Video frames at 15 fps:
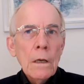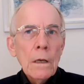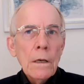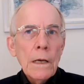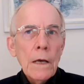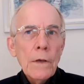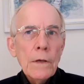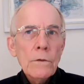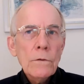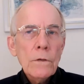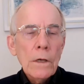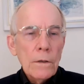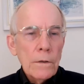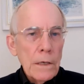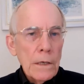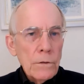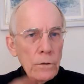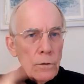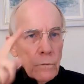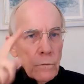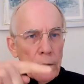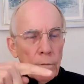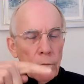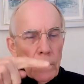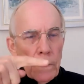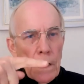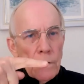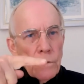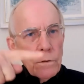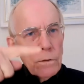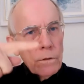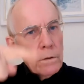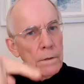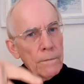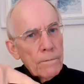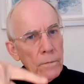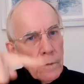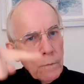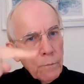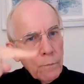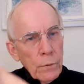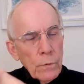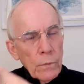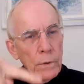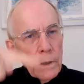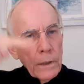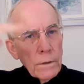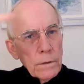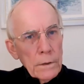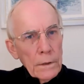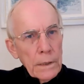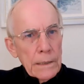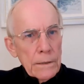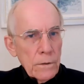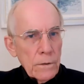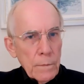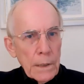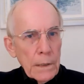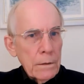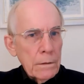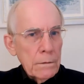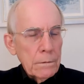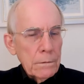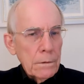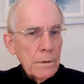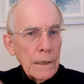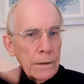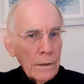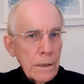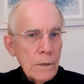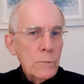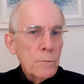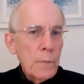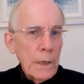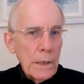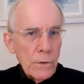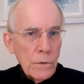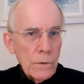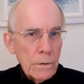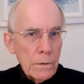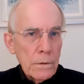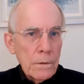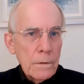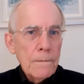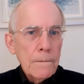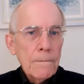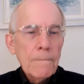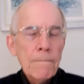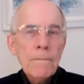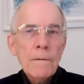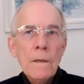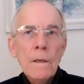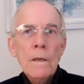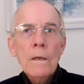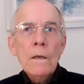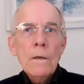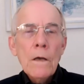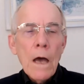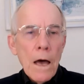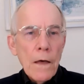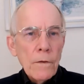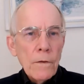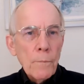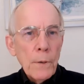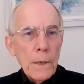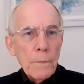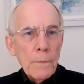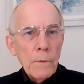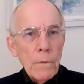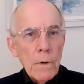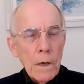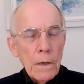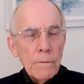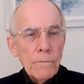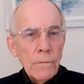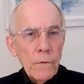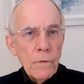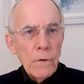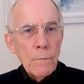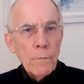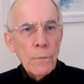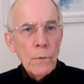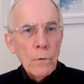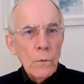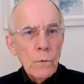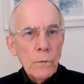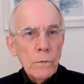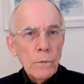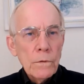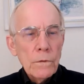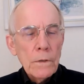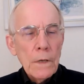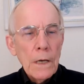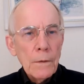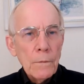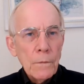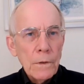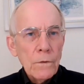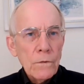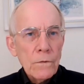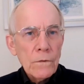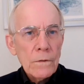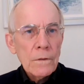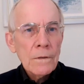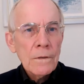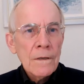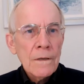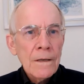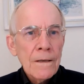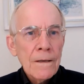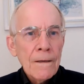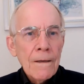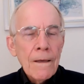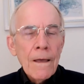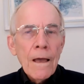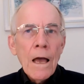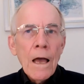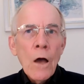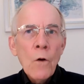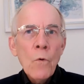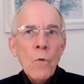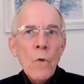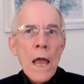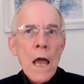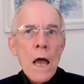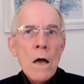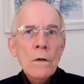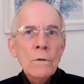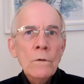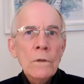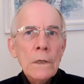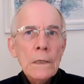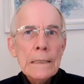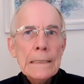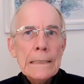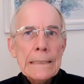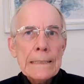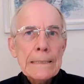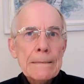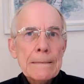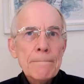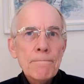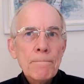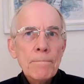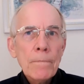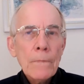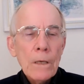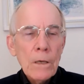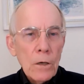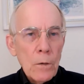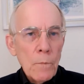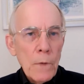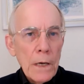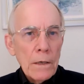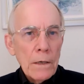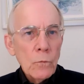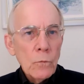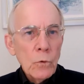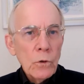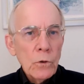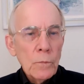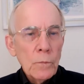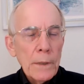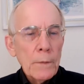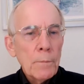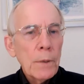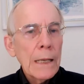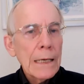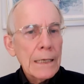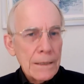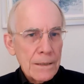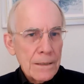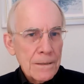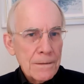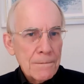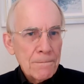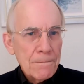Now, that's a direct relationship from employee to customer, in that case, patients. Other people write very broad statements around, making the world a better place.